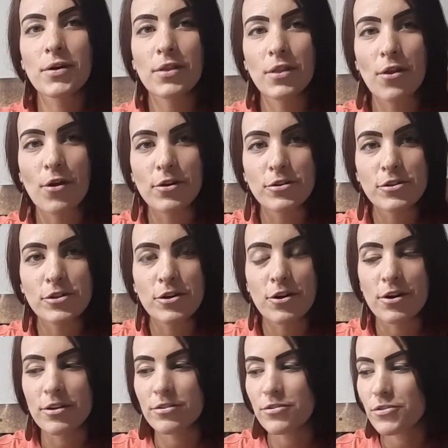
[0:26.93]
large
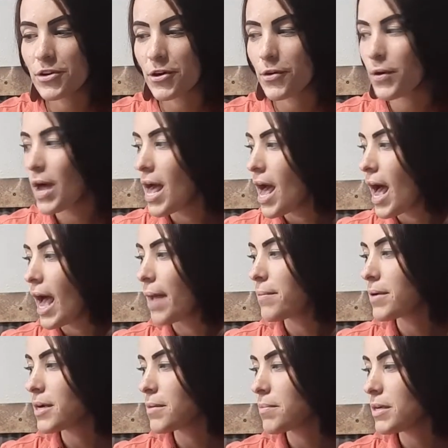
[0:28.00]
jars, so I'm
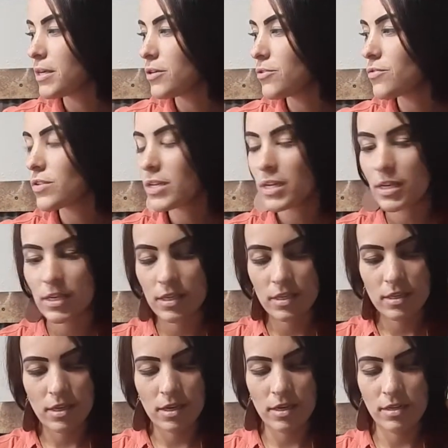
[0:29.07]
going to be using
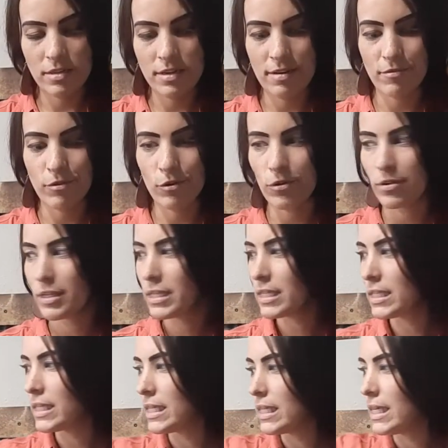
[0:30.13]
several
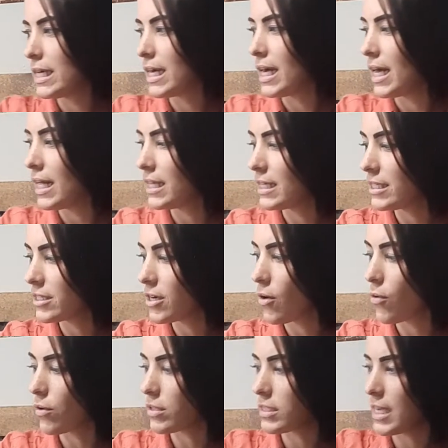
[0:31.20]
of these
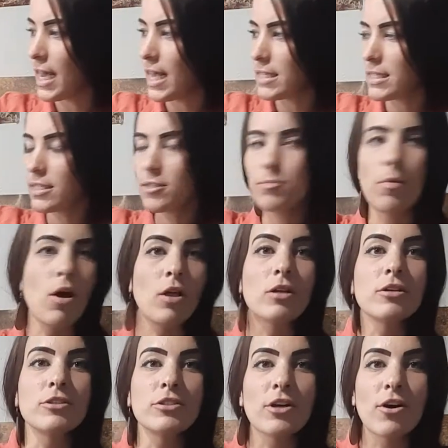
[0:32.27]
quart size and
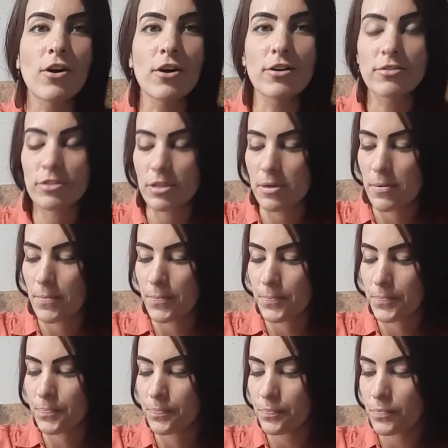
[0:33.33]
smaller jars.
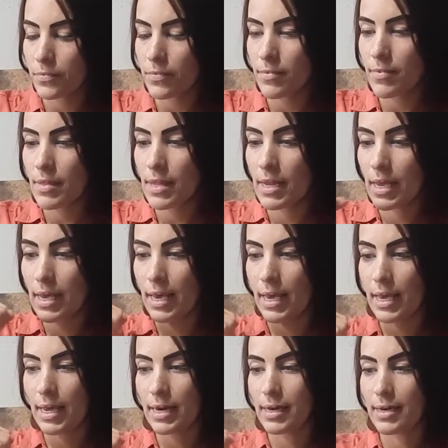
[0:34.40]

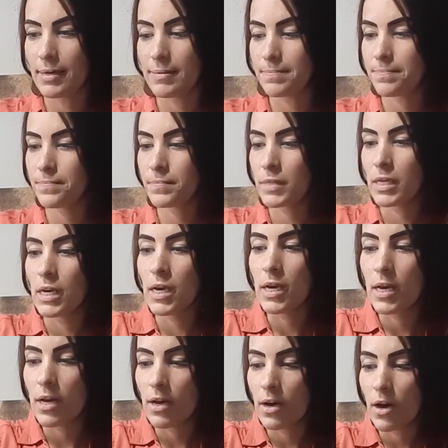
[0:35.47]
And
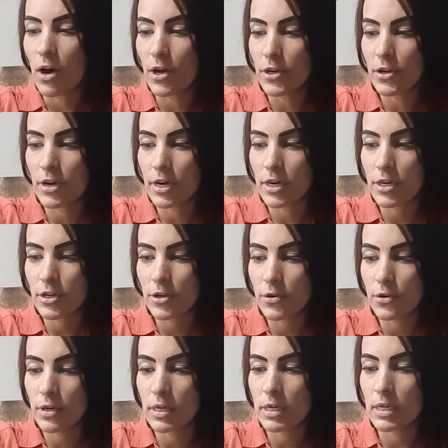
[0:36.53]
all you got to
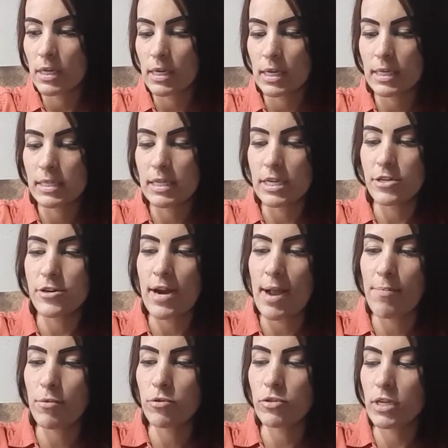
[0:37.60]
do is get your
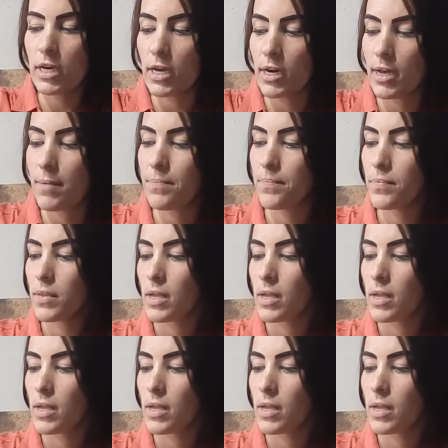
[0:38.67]
apples cut up.